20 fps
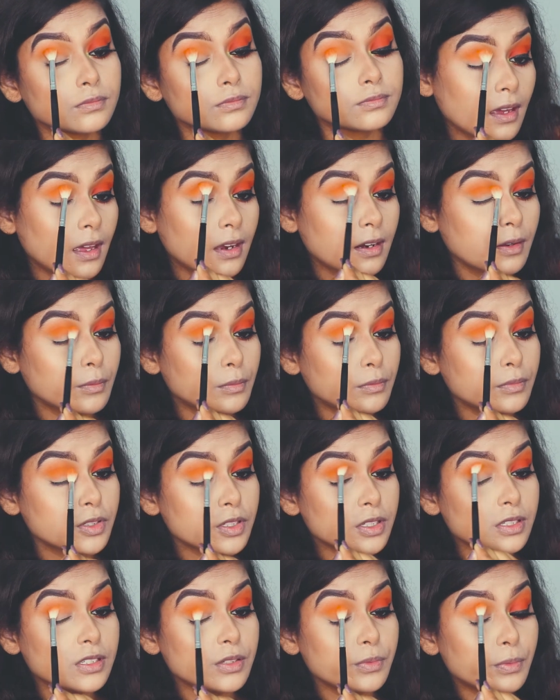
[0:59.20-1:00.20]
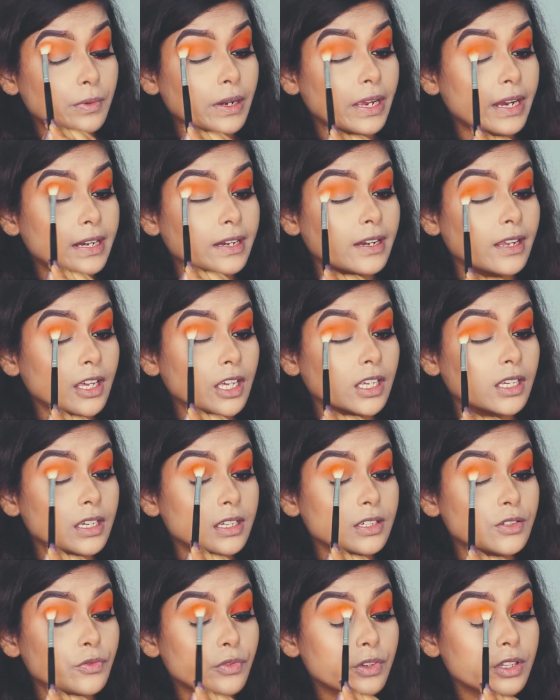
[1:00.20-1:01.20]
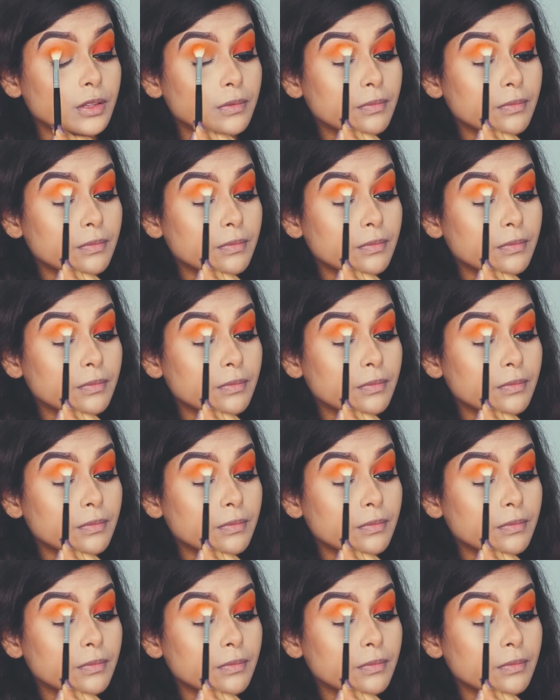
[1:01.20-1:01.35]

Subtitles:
and I'm just blending it with